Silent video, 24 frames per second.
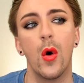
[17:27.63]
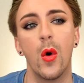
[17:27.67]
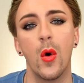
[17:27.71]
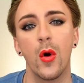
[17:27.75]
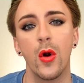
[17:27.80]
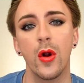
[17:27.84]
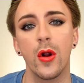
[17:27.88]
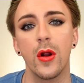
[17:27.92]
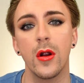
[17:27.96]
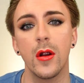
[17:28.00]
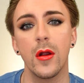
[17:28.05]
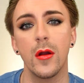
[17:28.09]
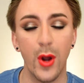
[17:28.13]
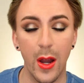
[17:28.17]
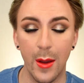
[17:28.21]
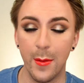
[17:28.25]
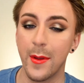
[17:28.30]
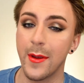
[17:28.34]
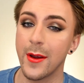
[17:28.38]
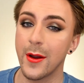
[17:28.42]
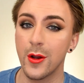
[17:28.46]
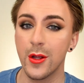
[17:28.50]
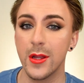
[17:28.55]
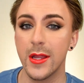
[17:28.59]
or
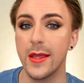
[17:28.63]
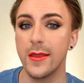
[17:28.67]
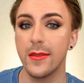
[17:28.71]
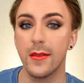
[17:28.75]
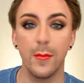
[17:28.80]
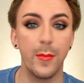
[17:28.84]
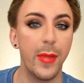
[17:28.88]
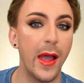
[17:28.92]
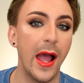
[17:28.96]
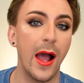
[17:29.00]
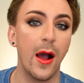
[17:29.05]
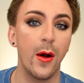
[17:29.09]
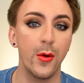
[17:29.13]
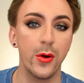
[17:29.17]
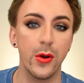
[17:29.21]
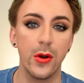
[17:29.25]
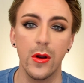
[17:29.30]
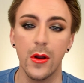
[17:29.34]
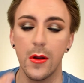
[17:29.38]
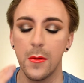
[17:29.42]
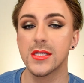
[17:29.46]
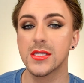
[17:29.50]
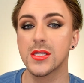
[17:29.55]
primarily the powder,